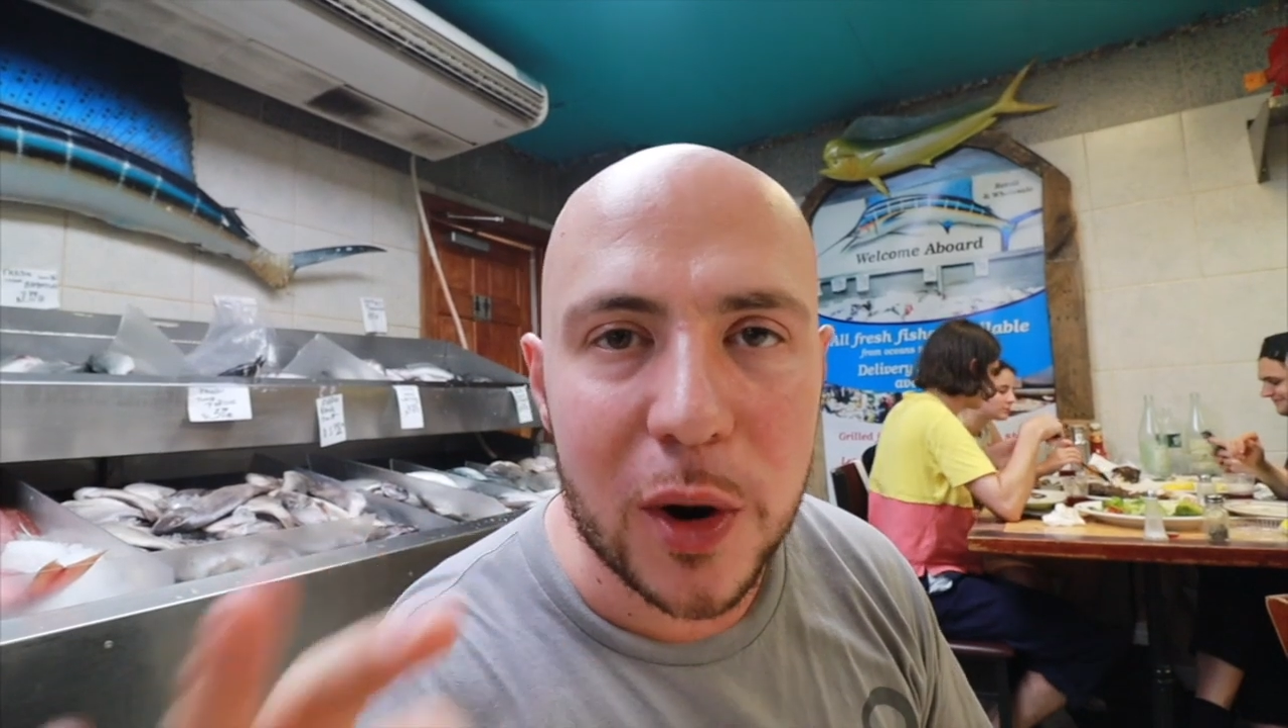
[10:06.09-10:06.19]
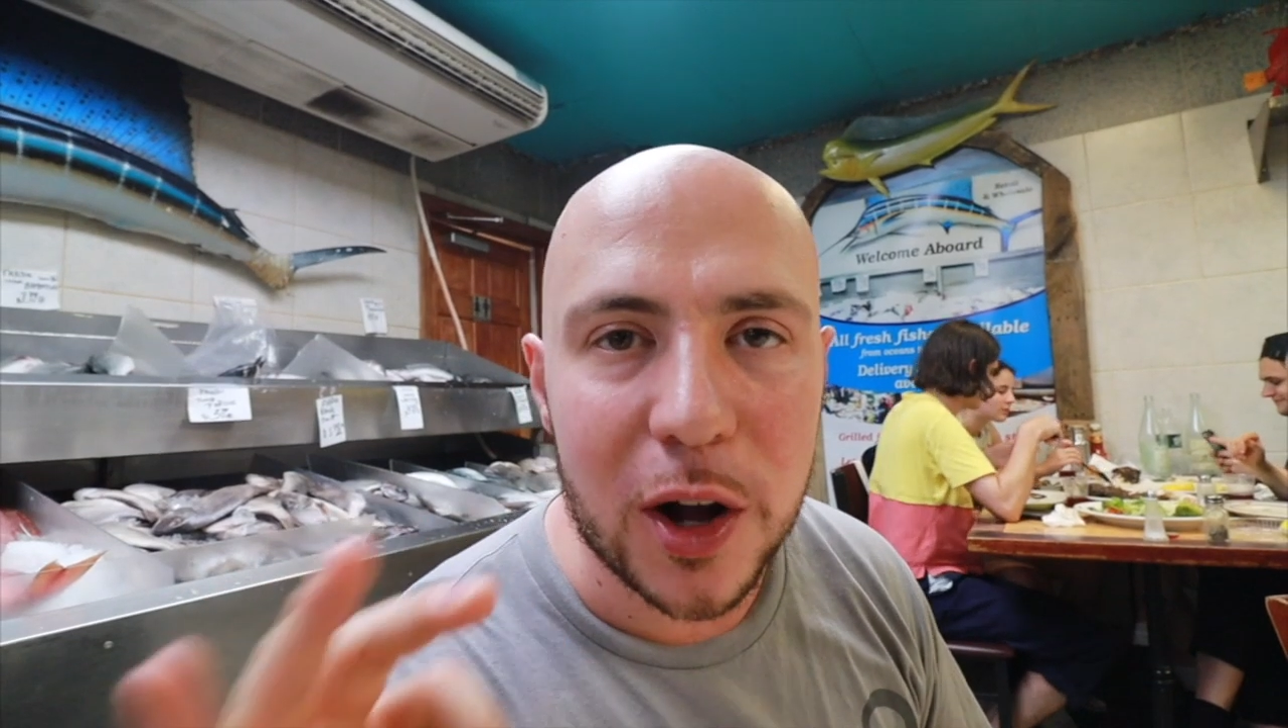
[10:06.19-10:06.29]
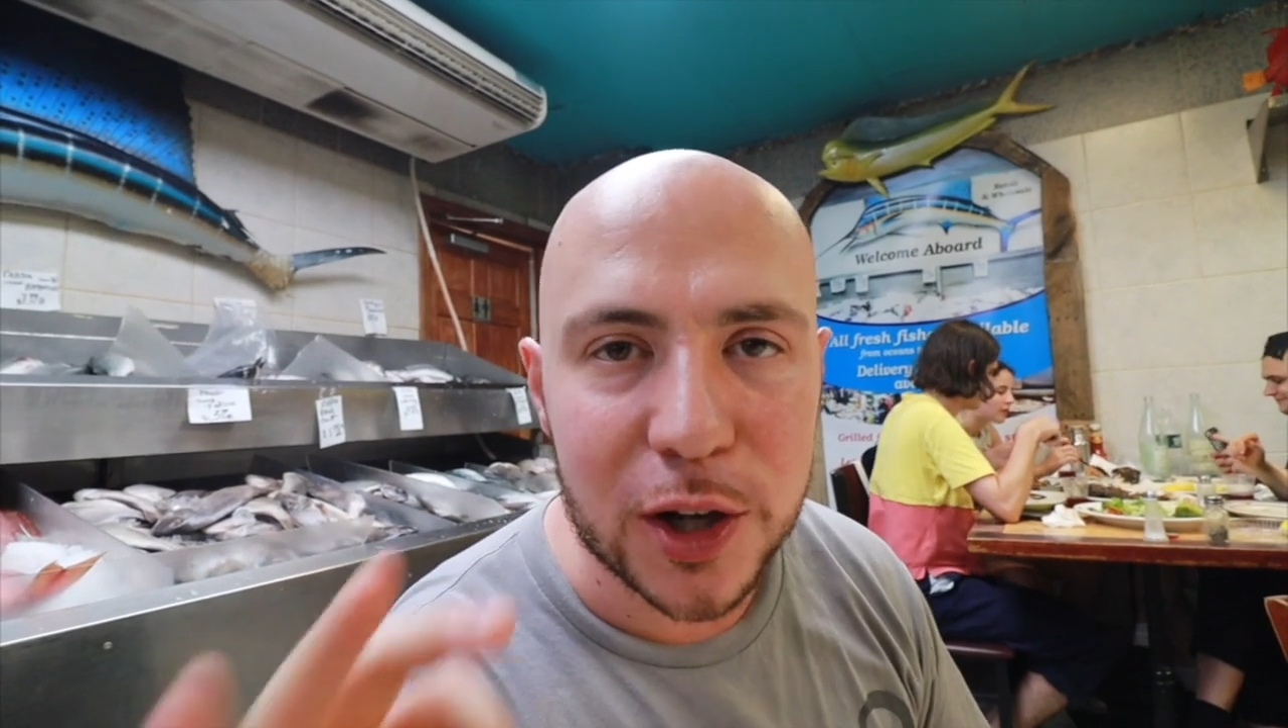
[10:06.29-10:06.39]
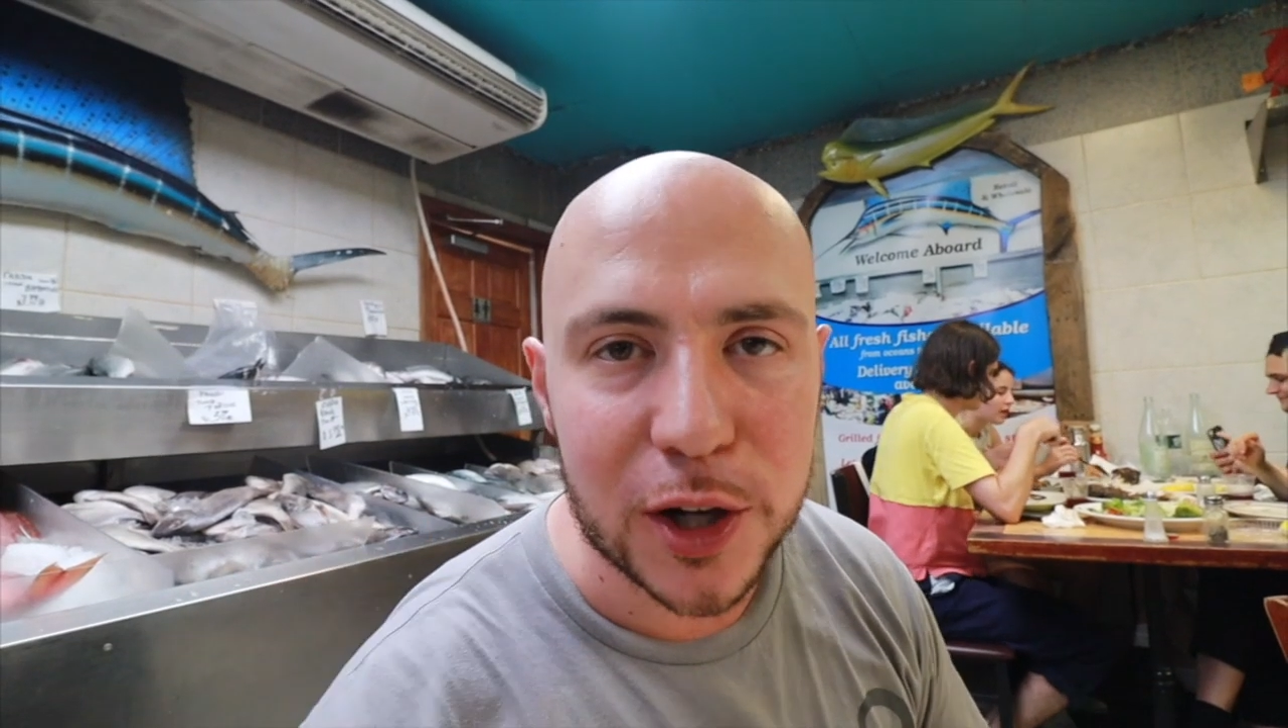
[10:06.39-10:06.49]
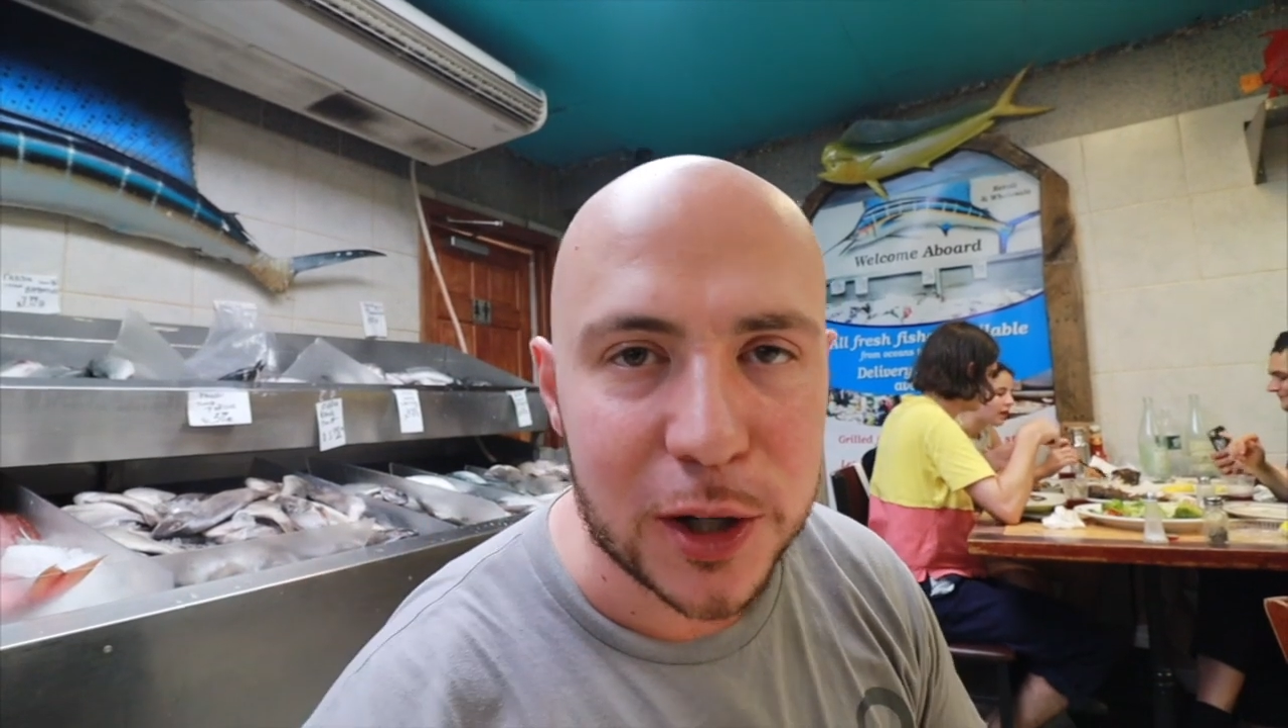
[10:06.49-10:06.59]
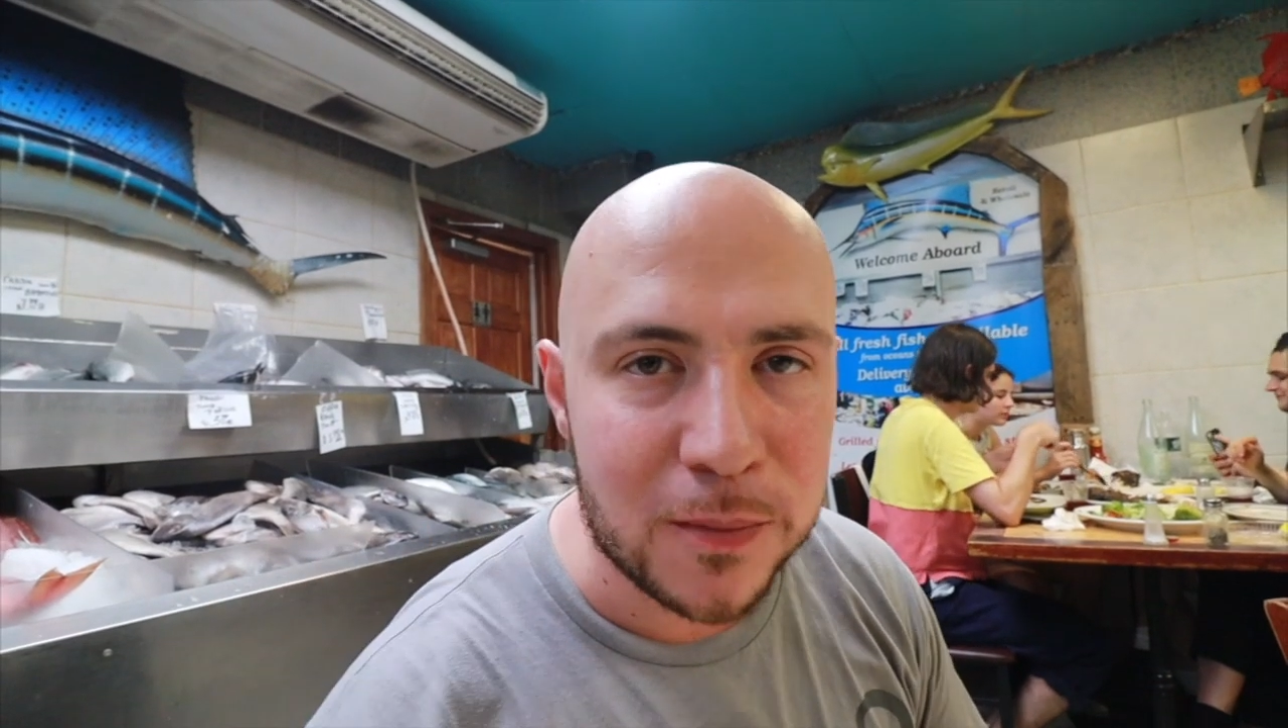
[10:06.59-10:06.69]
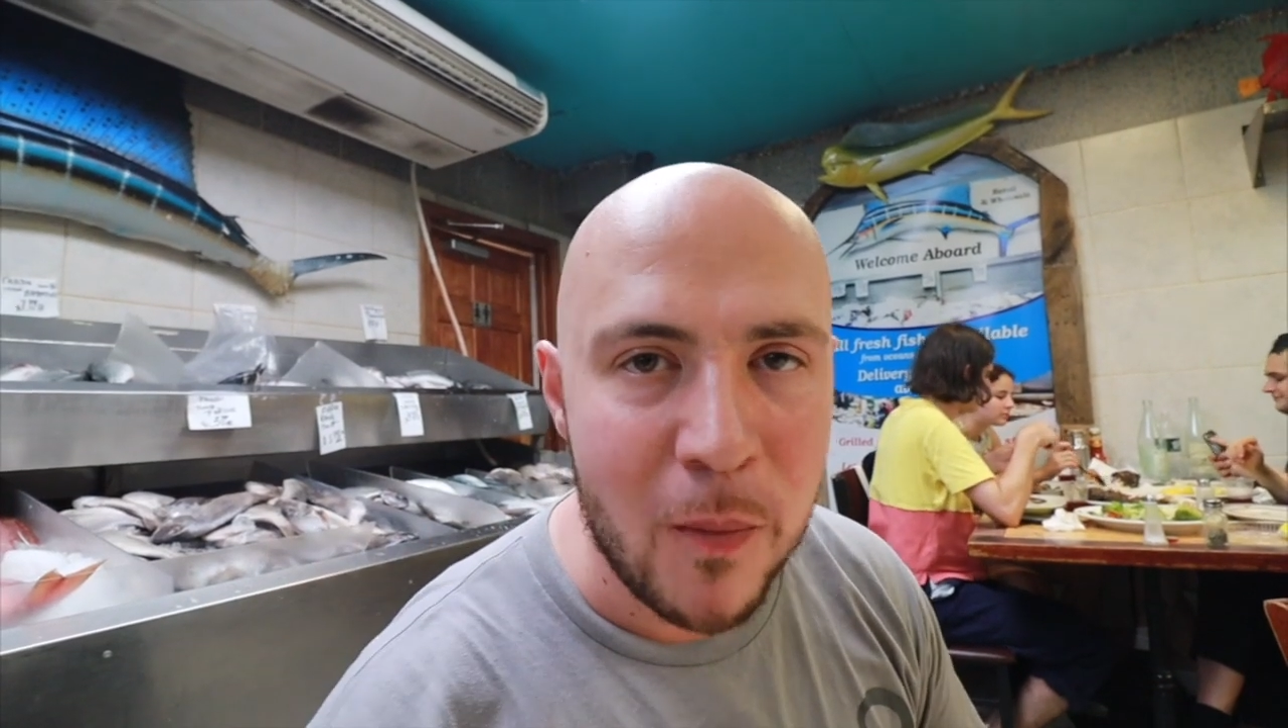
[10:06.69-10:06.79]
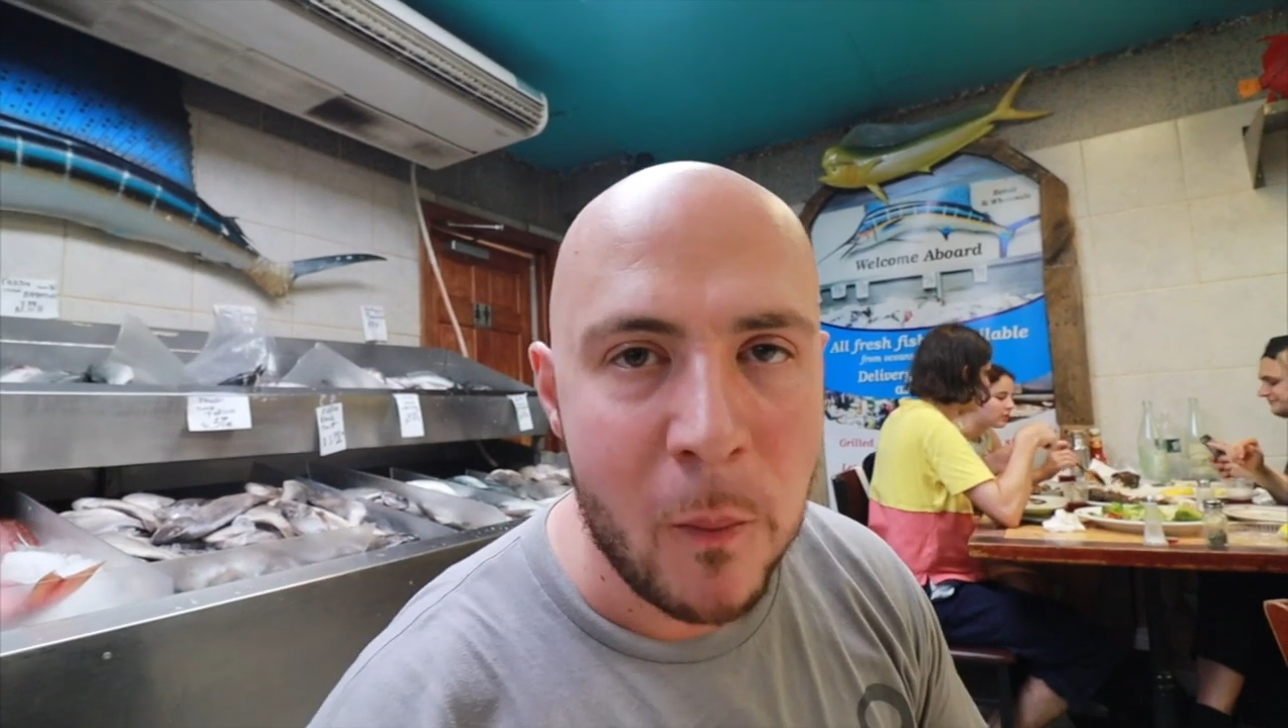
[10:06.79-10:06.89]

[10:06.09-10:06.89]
well here.